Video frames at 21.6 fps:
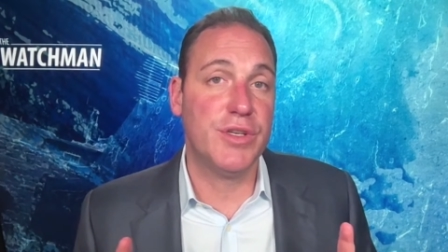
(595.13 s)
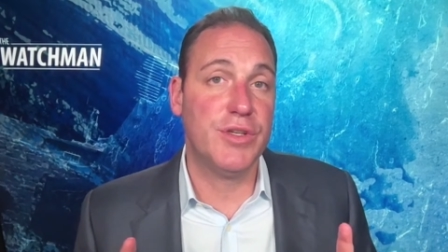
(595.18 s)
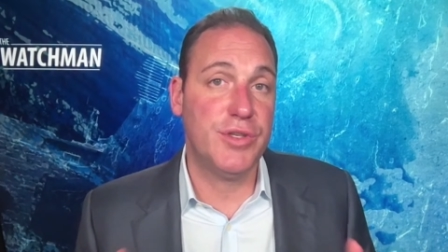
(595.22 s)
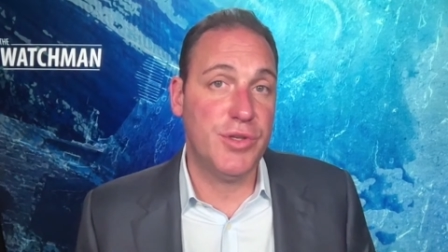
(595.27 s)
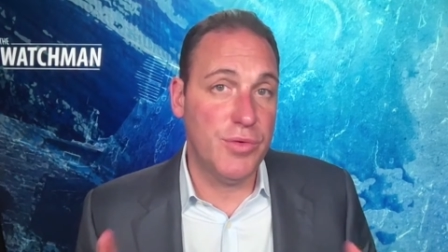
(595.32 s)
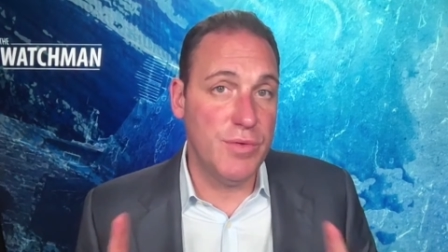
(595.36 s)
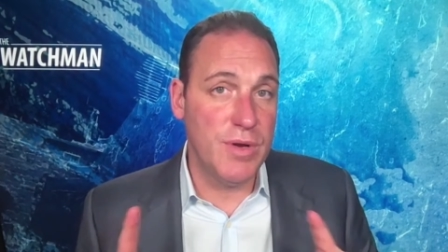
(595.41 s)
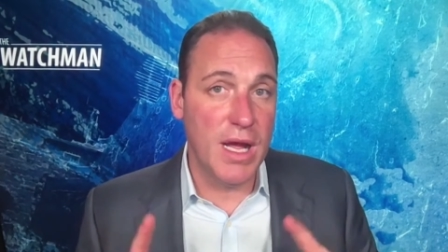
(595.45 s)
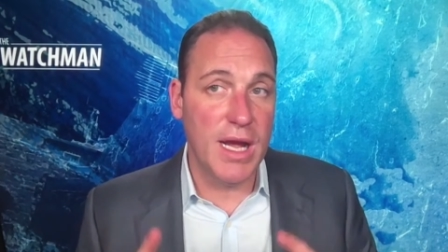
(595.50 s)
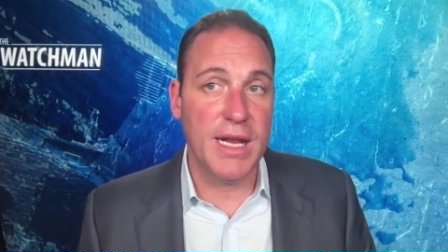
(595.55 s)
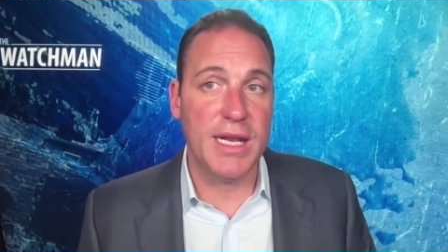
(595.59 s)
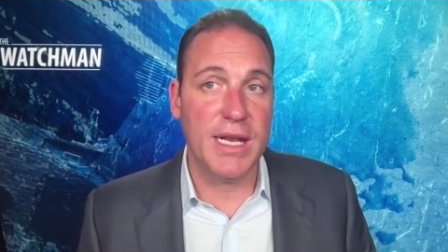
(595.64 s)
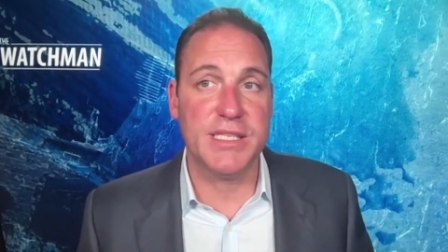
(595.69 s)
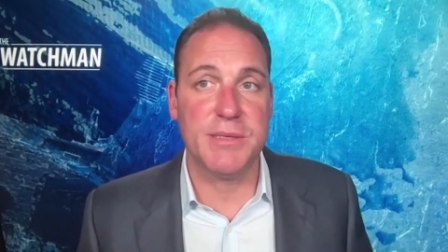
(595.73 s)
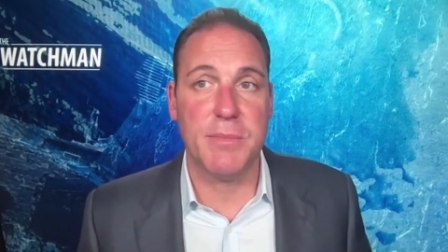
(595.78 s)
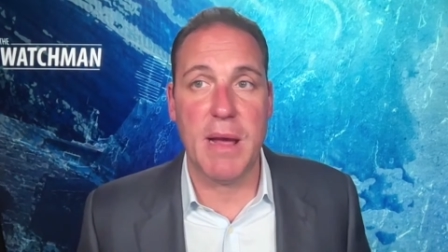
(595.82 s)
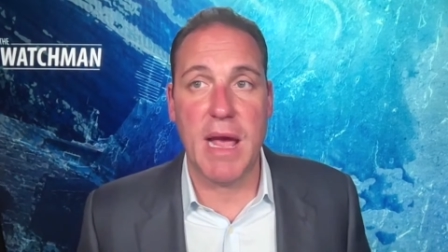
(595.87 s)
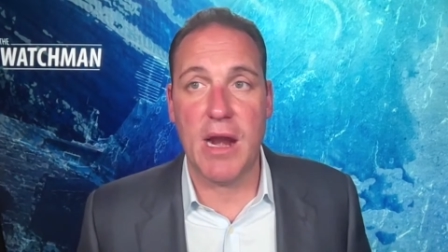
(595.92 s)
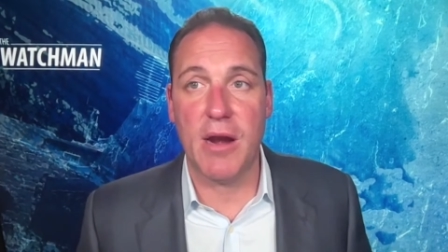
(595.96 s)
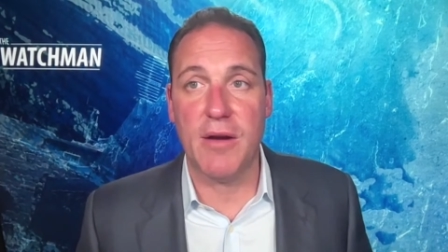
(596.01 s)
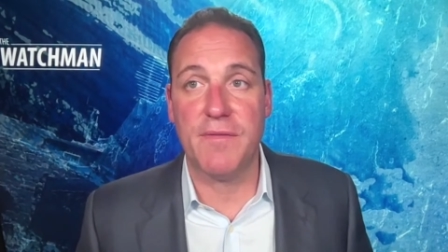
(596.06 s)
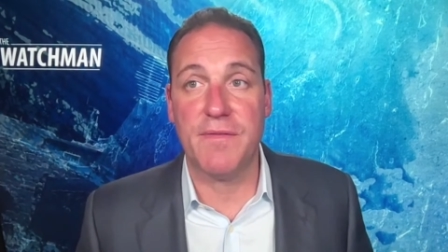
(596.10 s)
tonight, as a
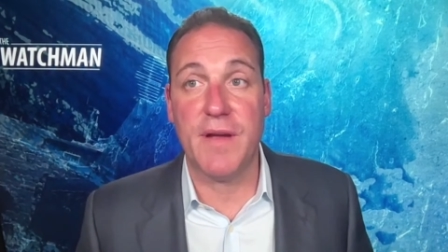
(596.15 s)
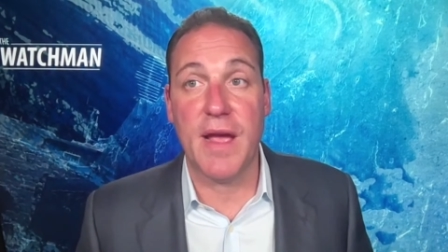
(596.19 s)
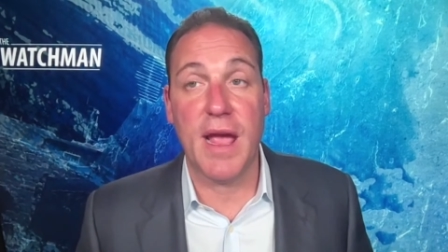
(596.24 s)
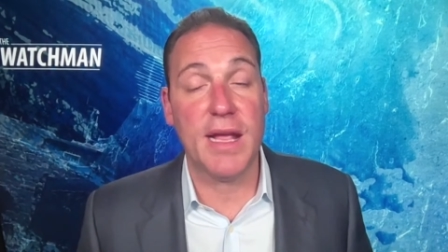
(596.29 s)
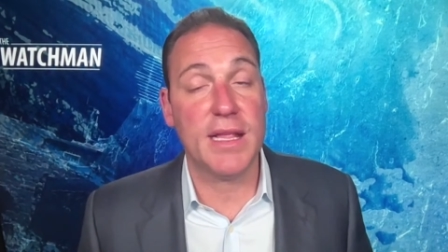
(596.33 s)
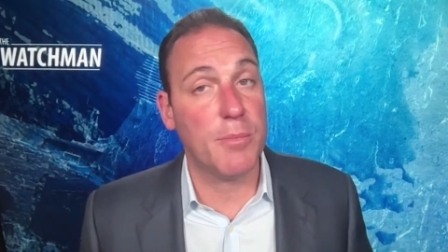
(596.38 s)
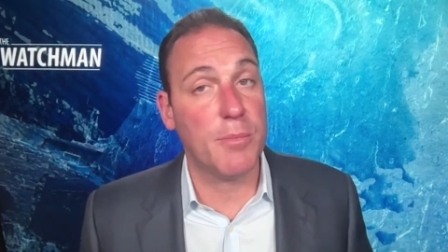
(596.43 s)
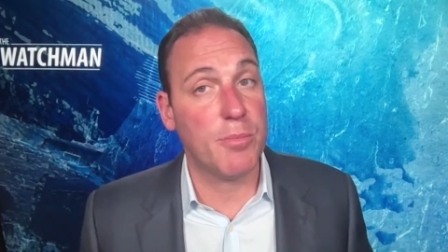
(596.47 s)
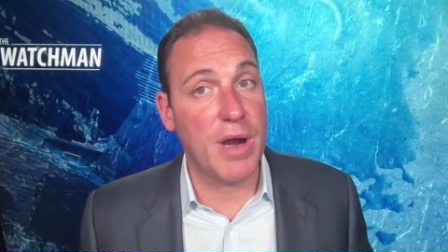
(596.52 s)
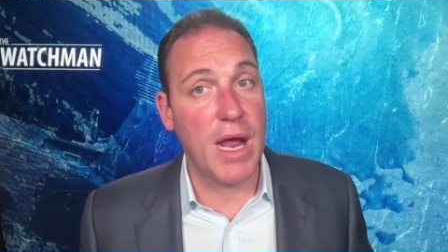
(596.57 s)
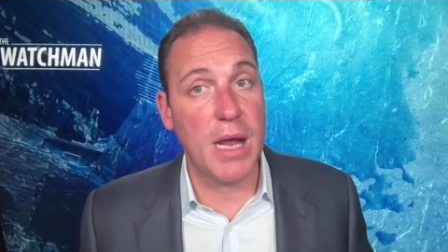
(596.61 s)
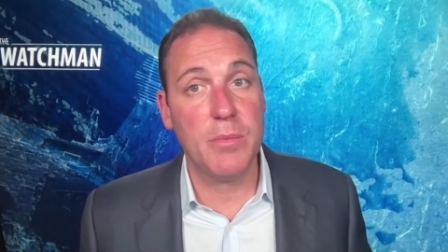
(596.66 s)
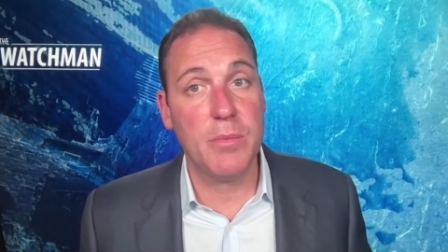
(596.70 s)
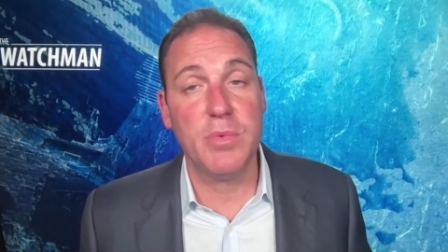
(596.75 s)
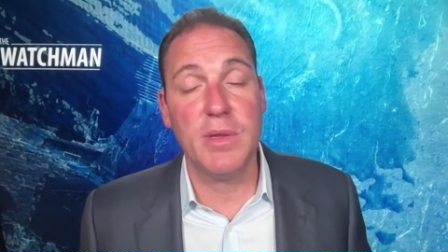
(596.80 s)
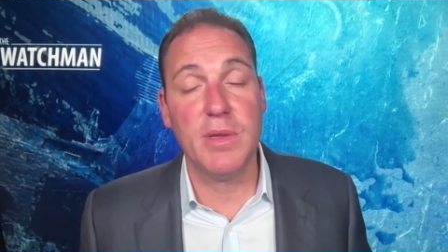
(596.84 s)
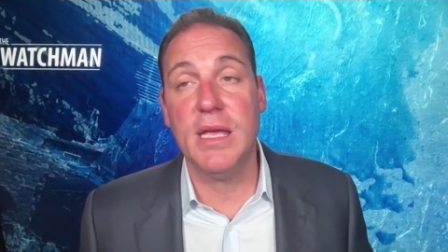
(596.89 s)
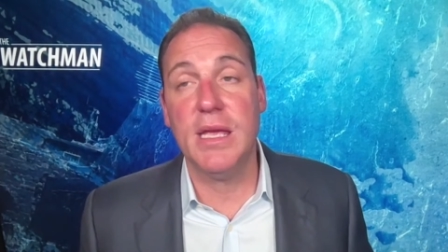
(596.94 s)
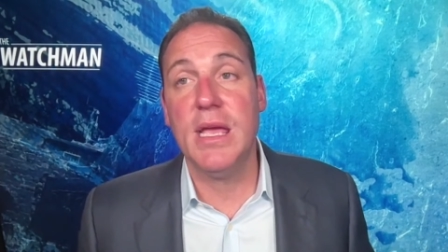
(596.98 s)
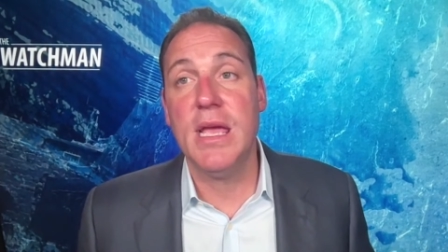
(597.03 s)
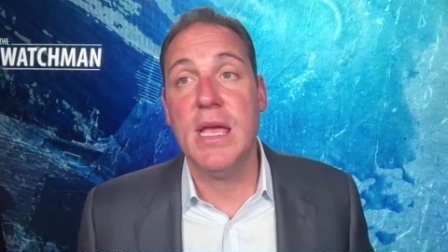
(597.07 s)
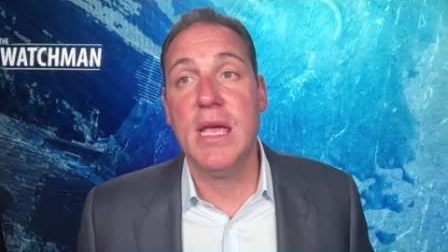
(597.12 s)
matter of fact, and
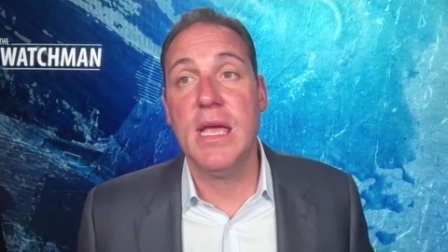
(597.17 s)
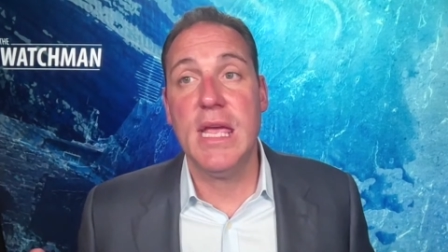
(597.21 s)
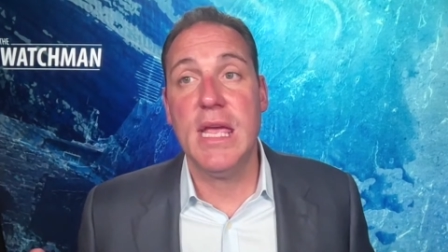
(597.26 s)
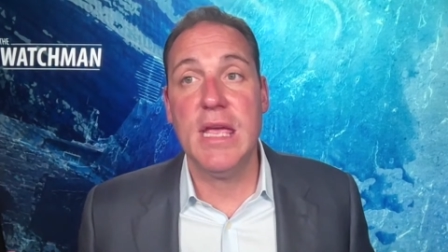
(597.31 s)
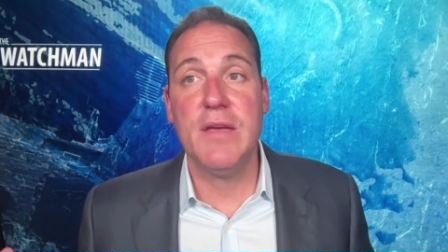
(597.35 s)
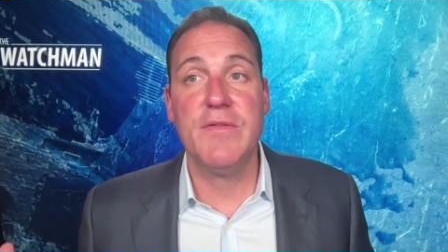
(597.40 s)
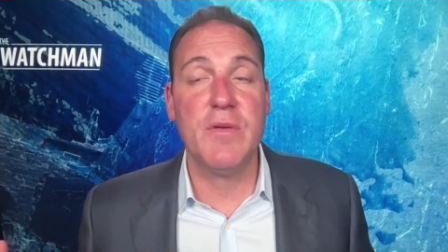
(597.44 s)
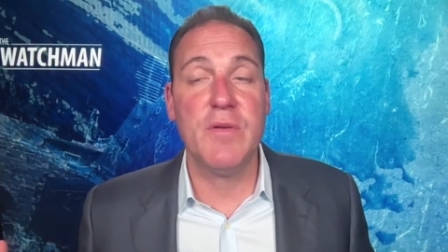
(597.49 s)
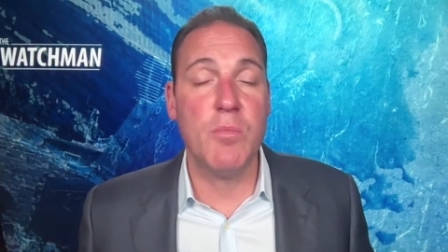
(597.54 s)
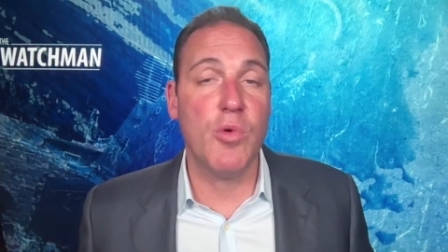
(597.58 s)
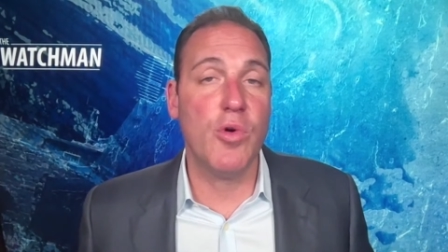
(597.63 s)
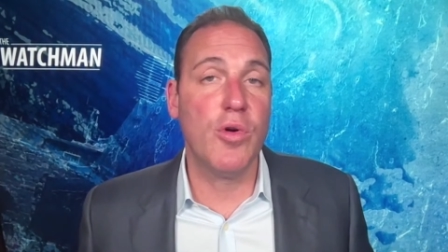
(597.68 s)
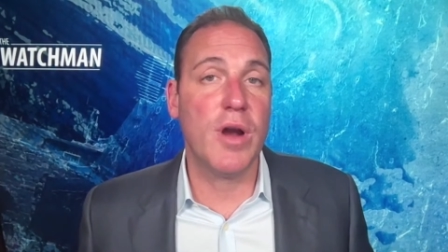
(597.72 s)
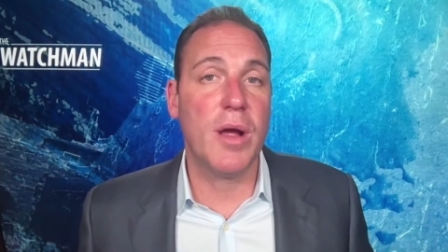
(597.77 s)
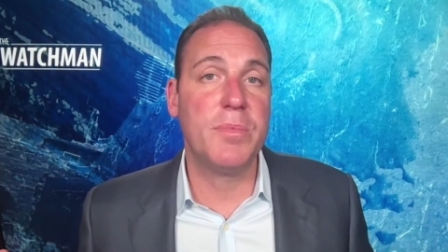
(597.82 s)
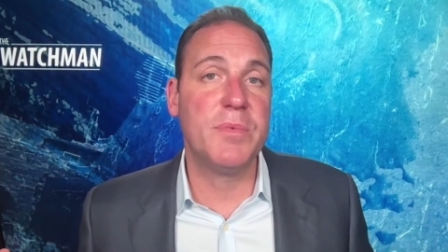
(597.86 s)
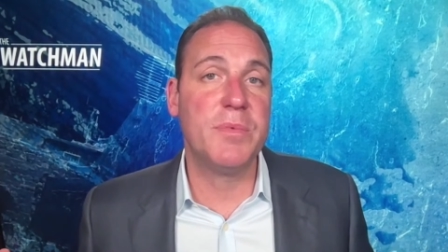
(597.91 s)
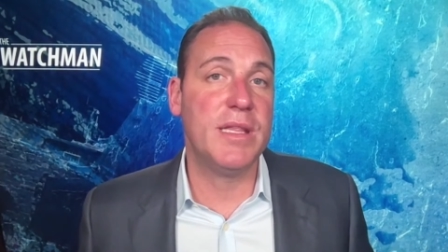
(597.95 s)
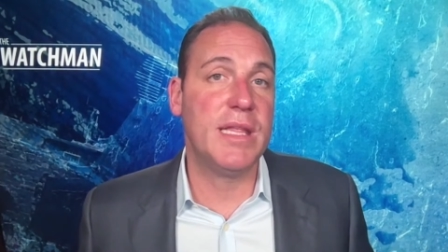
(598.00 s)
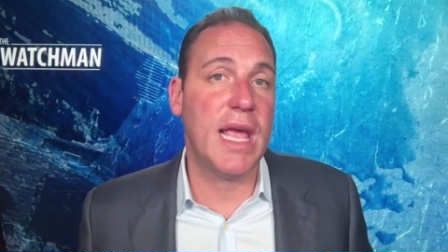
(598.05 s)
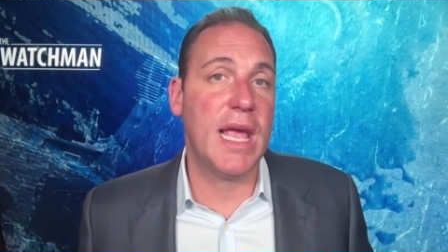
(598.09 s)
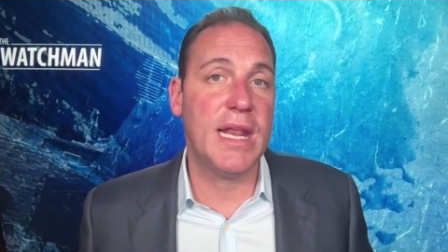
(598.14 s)
probably even more
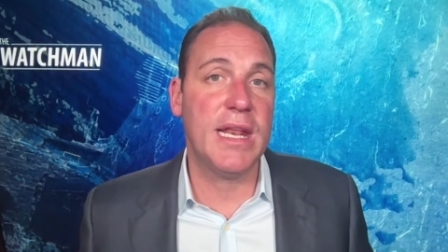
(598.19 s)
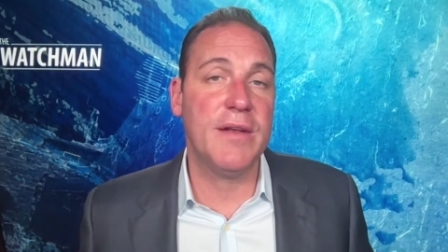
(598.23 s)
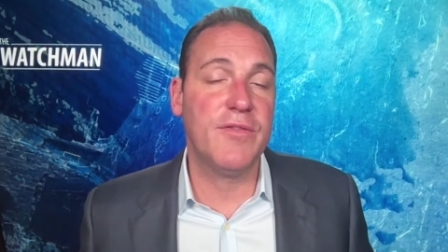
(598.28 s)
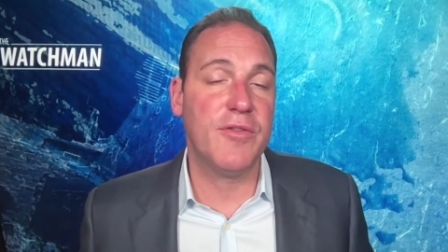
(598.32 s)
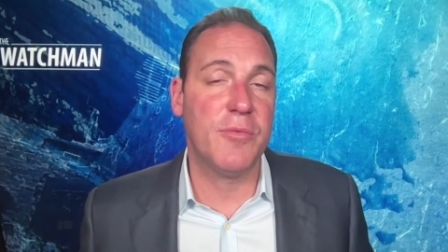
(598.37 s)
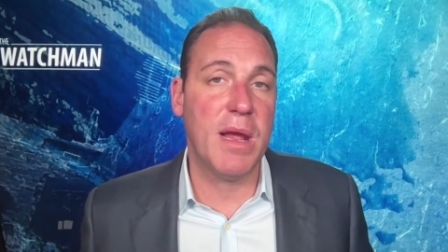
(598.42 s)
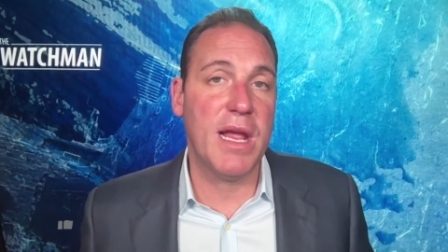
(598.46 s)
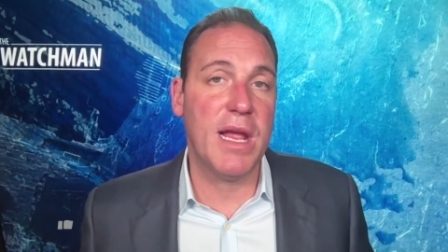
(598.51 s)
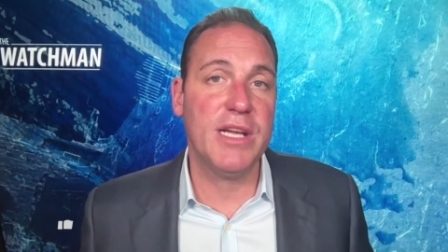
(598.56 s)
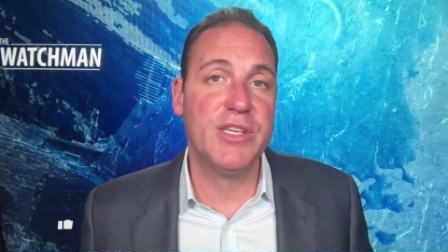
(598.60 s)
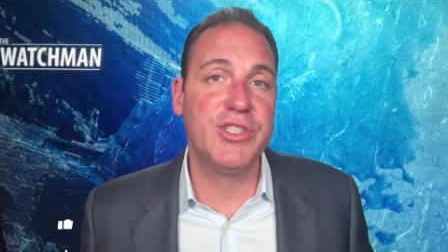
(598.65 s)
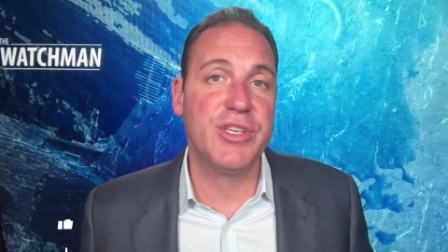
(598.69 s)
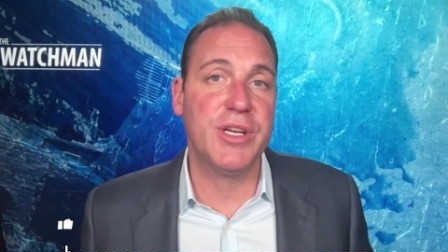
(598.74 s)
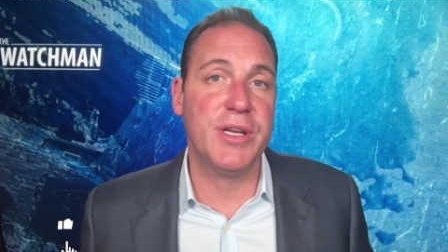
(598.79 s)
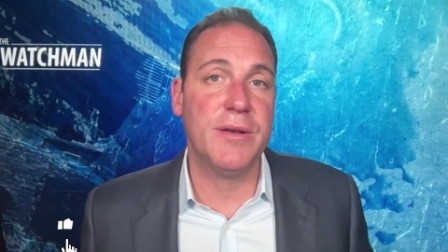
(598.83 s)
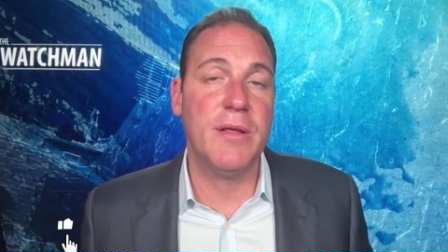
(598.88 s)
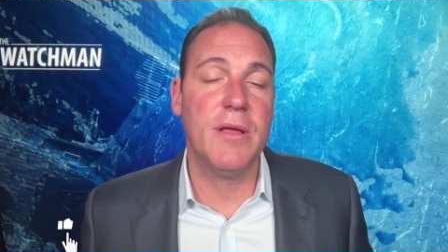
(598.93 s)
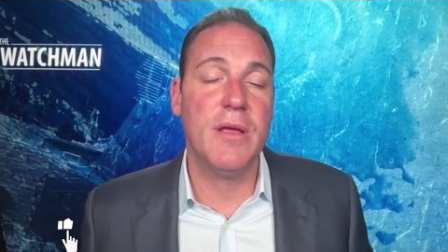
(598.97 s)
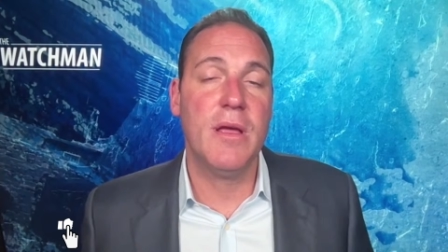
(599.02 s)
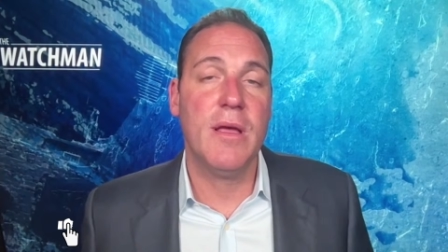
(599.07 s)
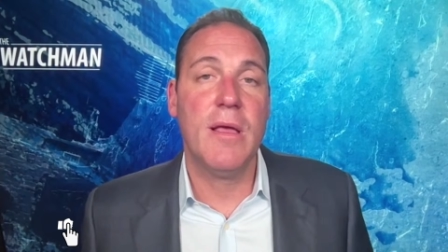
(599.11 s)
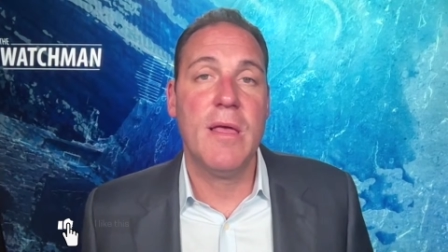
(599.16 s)
up-to-date information